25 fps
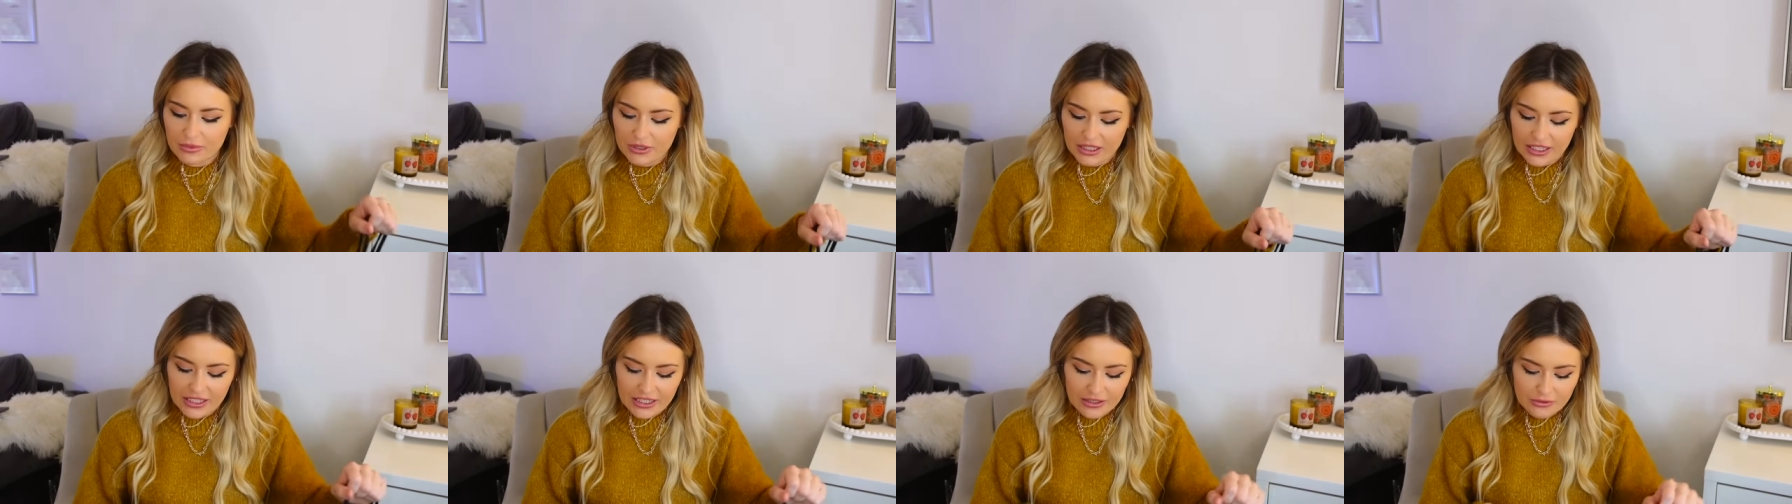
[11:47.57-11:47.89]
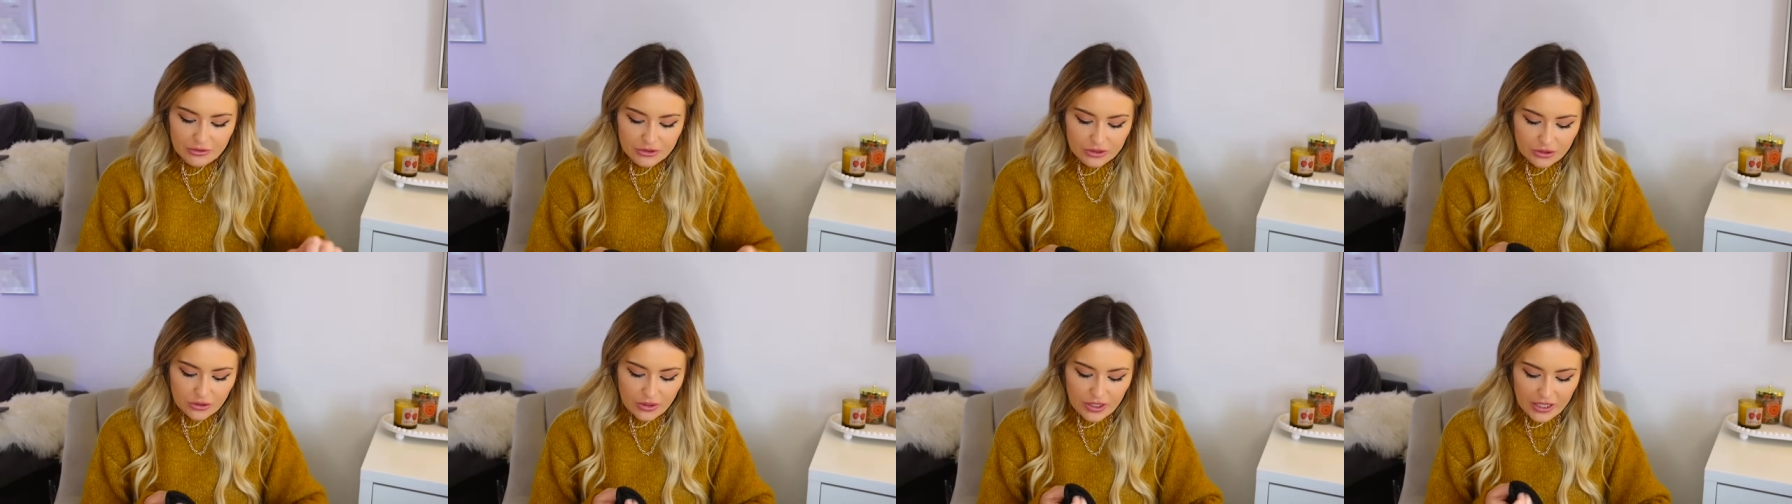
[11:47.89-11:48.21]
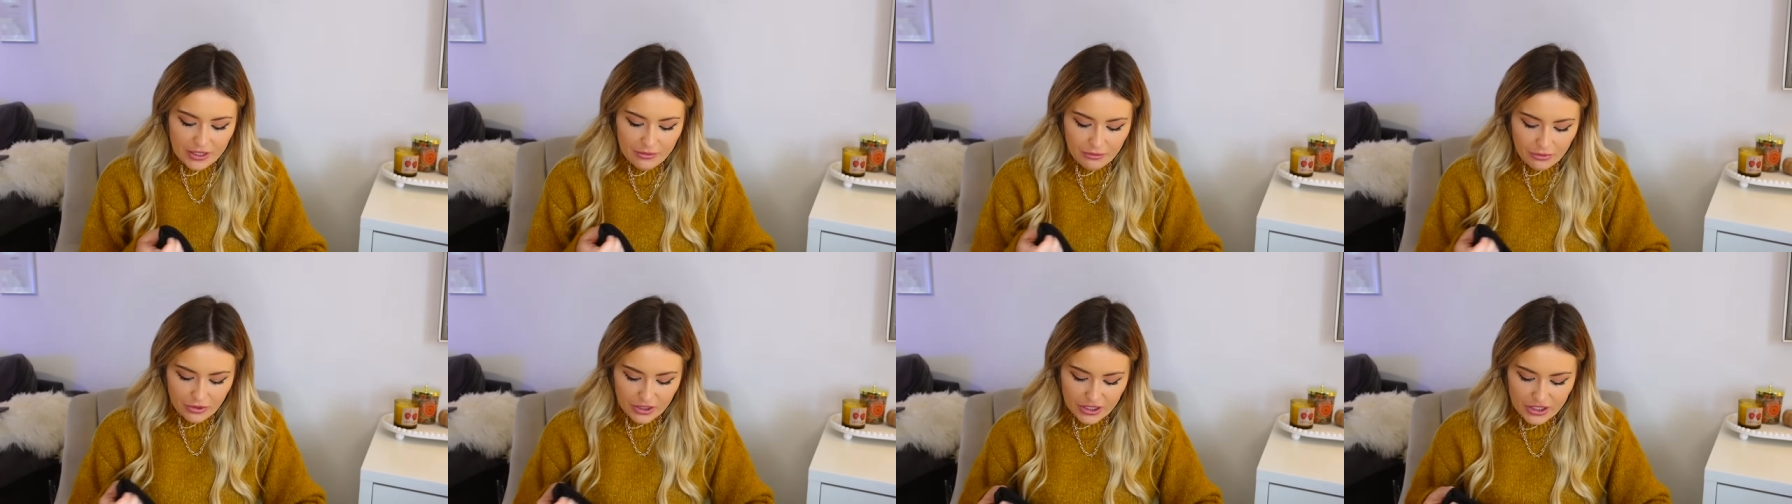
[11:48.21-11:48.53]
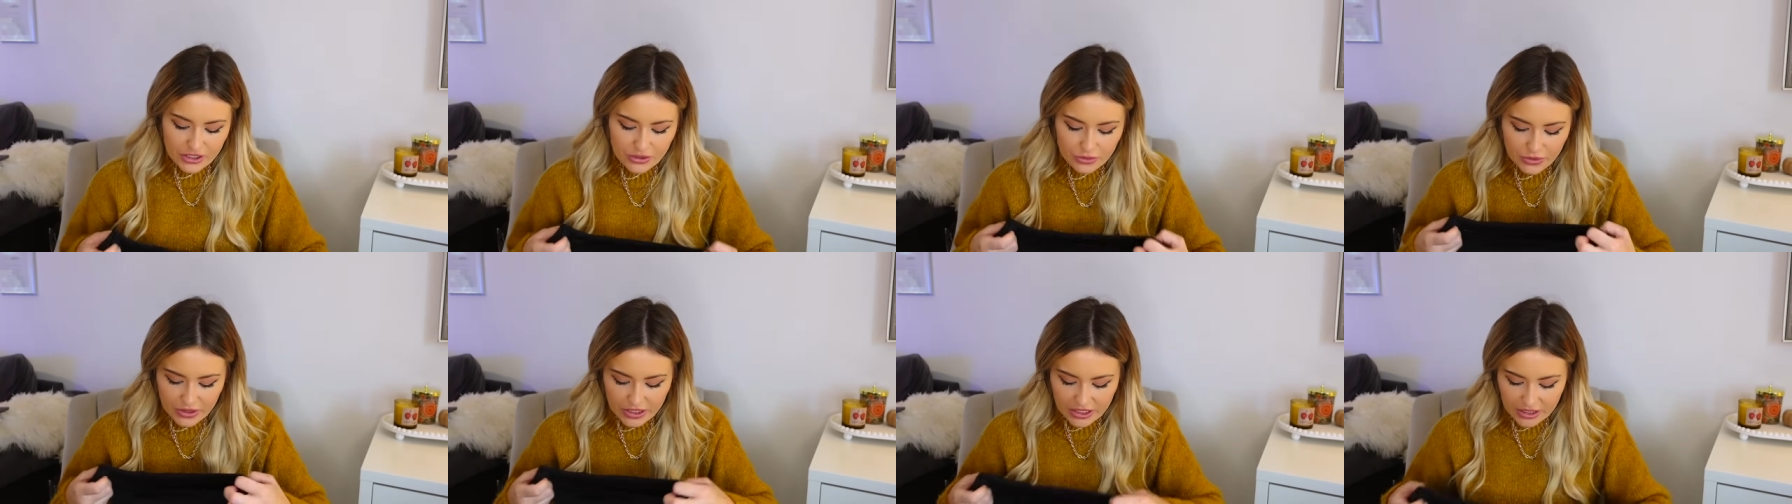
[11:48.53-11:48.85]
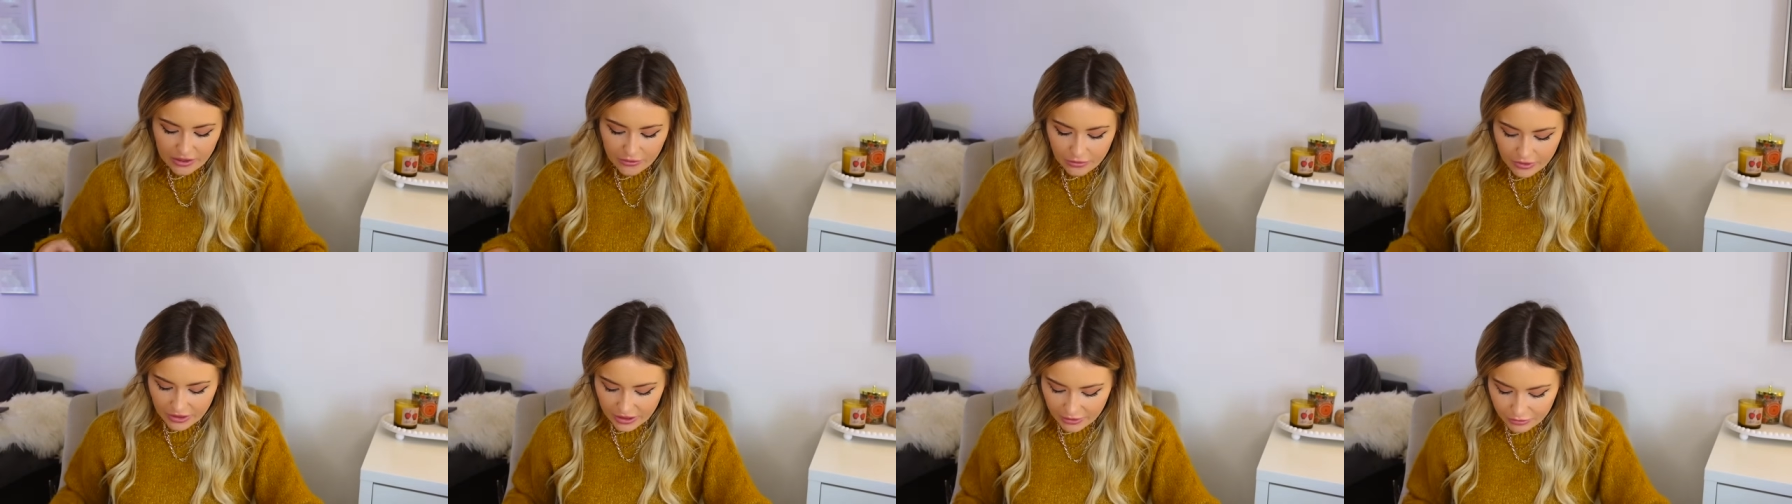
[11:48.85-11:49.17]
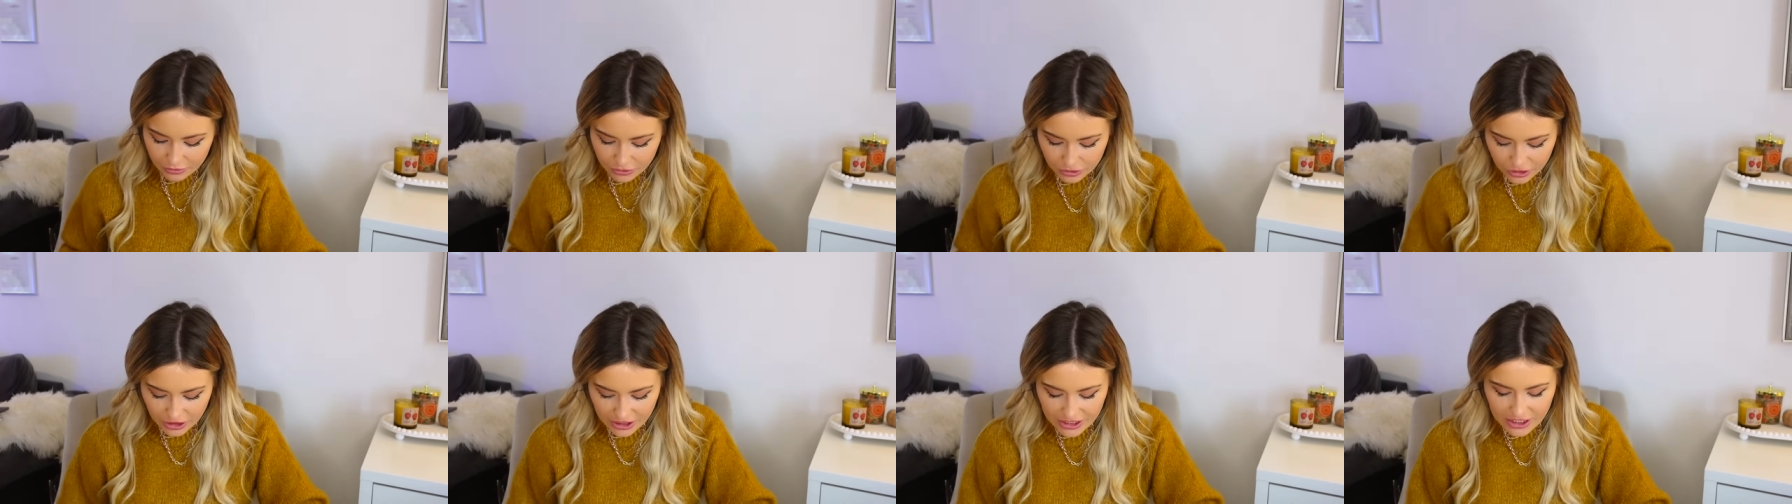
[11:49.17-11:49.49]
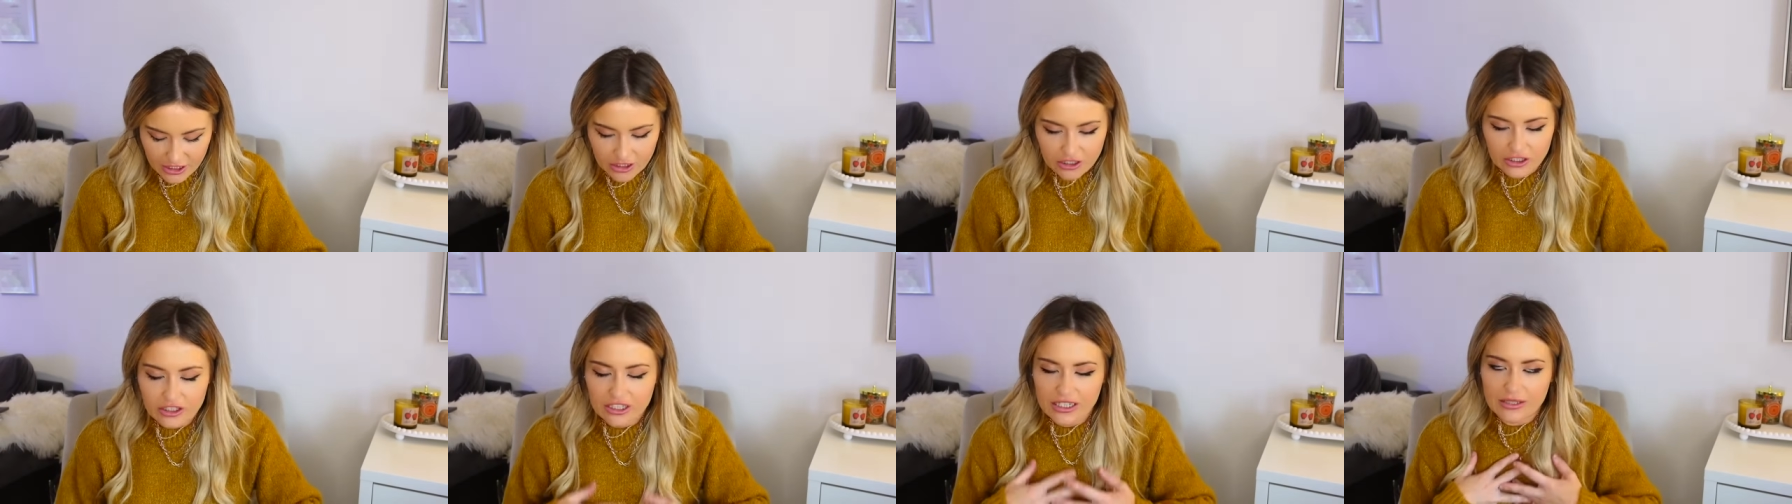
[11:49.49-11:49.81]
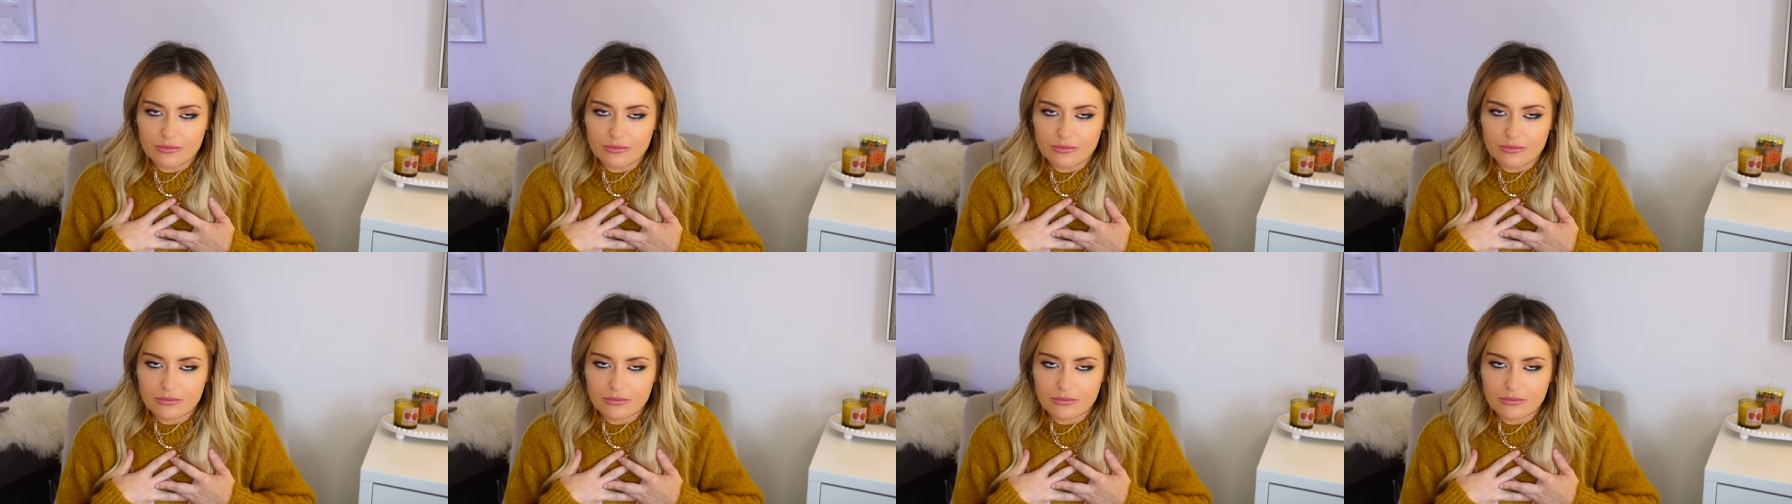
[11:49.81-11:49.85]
Like, I was quite impressed with it when I've tried it on.